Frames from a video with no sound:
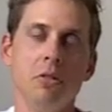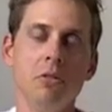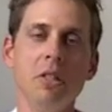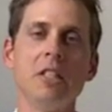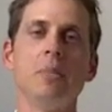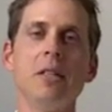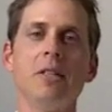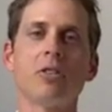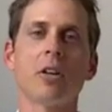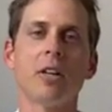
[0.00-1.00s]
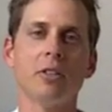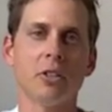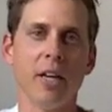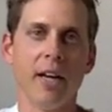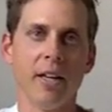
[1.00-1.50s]
you need to be the
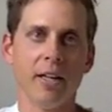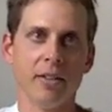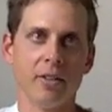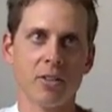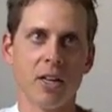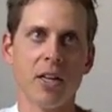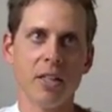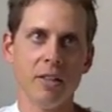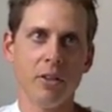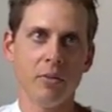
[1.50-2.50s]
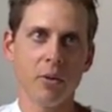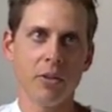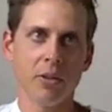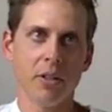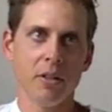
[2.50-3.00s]
judge and decide on
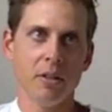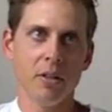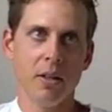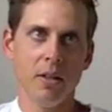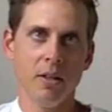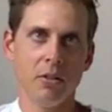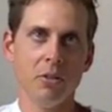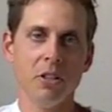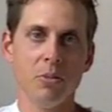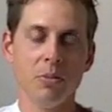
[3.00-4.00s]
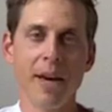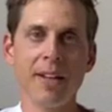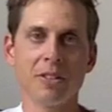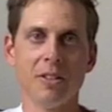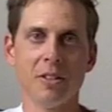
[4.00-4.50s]
whether you need to be
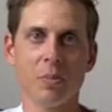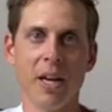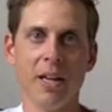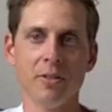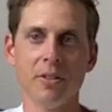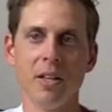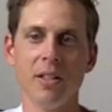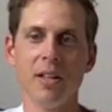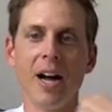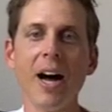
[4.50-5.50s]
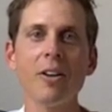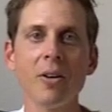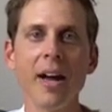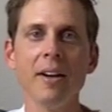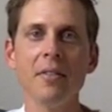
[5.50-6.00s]
masking this pain or not. I
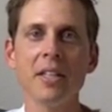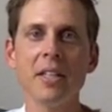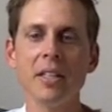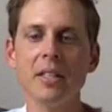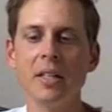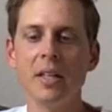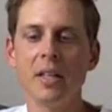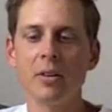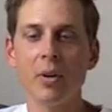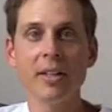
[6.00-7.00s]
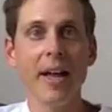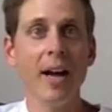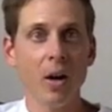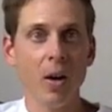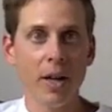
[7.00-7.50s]
don't have any, right
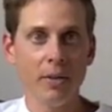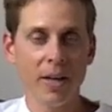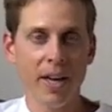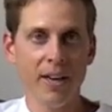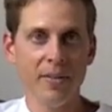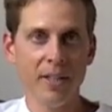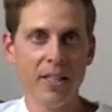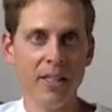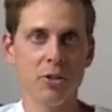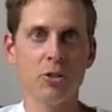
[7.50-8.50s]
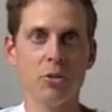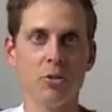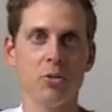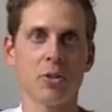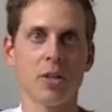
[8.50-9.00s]
now, I don't have any
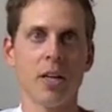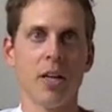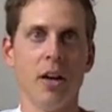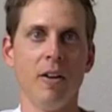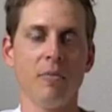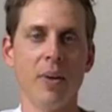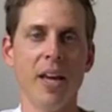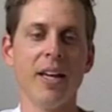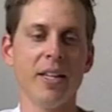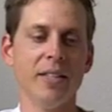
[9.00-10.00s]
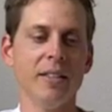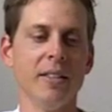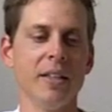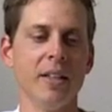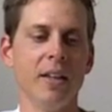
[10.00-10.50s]
issues of pain